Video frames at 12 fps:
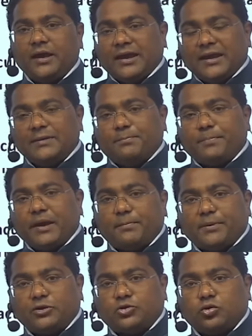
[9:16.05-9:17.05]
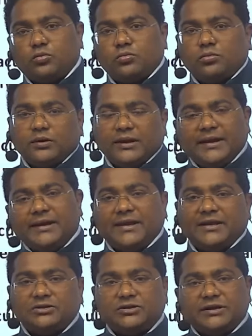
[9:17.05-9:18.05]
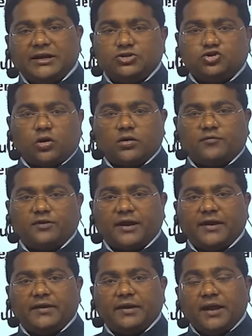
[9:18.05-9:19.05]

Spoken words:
in paper 2 Indian geography, right?